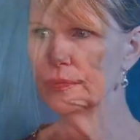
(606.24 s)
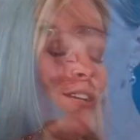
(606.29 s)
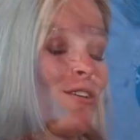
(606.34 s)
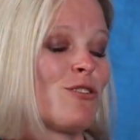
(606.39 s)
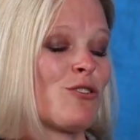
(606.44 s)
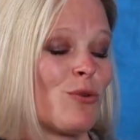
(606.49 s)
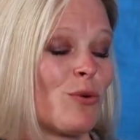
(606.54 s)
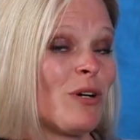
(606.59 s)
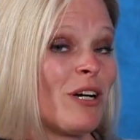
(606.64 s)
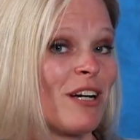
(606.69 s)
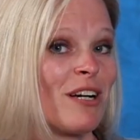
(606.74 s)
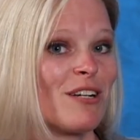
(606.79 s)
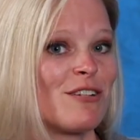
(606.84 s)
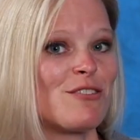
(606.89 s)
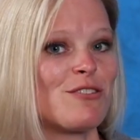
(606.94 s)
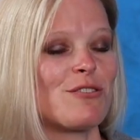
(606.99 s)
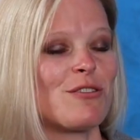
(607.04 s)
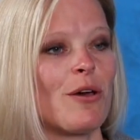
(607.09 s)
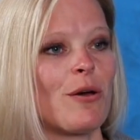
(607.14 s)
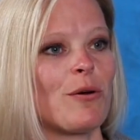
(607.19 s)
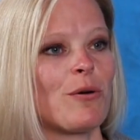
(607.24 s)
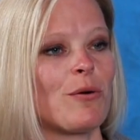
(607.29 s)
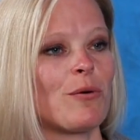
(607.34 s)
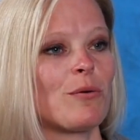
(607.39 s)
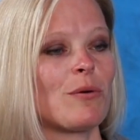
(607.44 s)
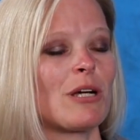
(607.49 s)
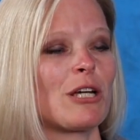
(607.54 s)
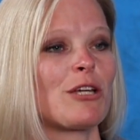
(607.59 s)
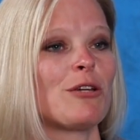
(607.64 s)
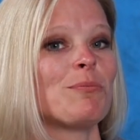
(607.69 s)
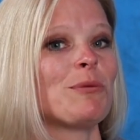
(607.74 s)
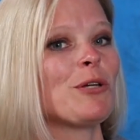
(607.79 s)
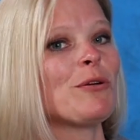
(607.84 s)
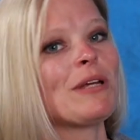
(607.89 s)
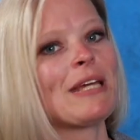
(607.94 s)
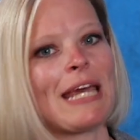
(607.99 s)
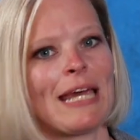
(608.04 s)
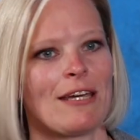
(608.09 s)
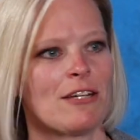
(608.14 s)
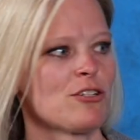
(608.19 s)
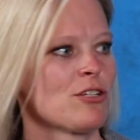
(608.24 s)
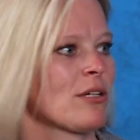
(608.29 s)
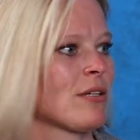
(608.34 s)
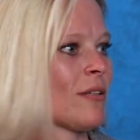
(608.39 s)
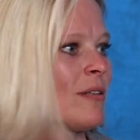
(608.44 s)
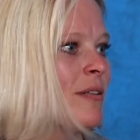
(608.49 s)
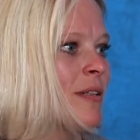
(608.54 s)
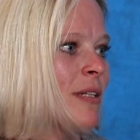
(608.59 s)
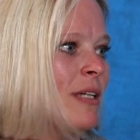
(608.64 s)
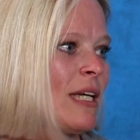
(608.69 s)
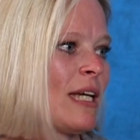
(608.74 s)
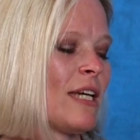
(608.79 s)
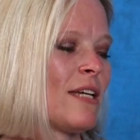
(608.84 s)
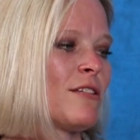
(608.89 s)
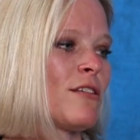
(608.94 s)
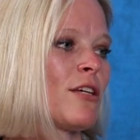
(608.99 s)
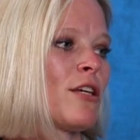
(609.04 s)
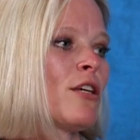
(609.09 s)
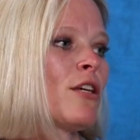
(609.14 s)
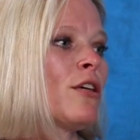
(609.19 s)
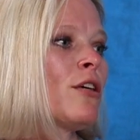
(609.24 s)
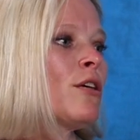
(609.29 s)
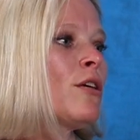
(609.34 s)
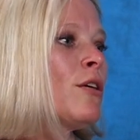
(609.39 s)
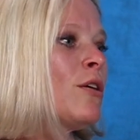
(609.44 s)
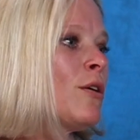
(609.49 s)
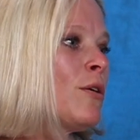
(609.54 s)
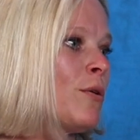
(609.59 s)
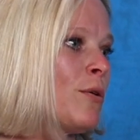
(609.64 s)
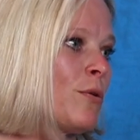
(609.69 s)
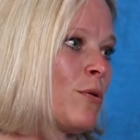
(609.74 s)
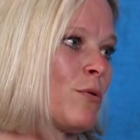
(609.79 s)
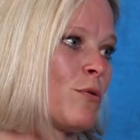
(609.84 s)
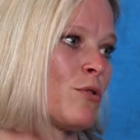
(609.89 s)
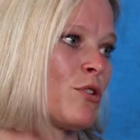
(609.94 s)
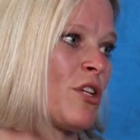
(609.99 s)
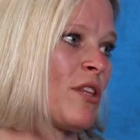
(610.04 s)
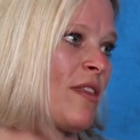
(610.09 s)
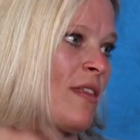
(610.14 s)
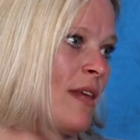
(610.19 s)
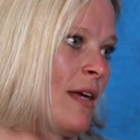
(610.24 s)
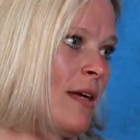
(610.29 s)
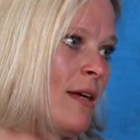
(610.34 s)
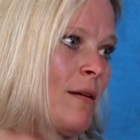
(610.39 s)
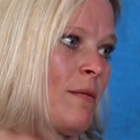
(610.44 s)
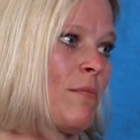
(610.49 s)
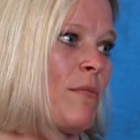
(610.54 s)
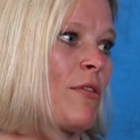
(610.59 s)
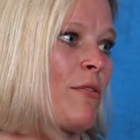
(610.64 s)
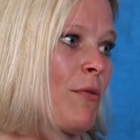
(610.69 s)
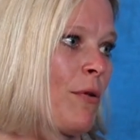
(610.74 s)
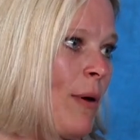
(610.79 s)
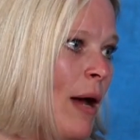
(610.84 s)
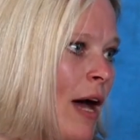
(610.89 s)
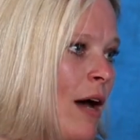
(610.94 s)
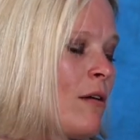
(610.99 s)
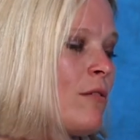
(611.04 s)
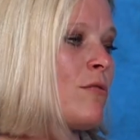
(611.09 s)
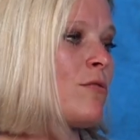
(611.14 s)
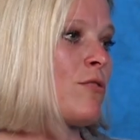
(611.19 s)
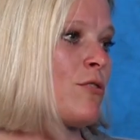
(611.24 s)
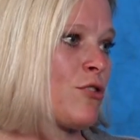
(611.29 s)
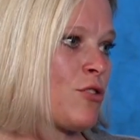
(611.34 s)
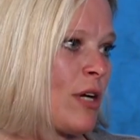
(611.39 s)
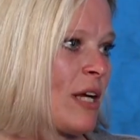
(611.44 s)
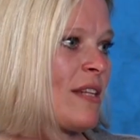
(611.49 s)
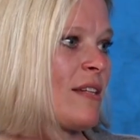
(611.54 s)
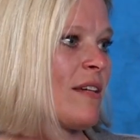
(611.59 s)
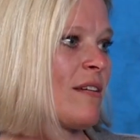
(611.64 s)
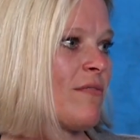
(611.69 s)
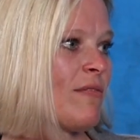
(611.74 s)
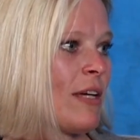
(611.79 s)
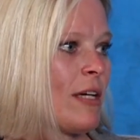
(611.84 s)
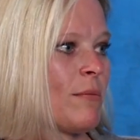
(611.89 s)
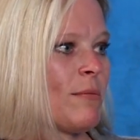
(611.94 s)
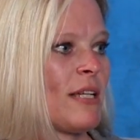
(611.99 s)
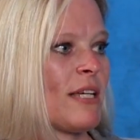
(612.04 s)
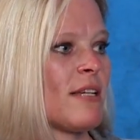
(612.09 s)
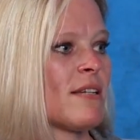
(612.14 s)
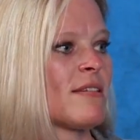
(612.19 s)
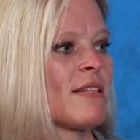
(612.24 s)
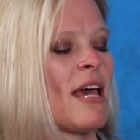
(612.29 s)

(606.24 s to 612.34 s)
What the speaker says: Sure. So communication is a huge theme throughout Strengthening Families.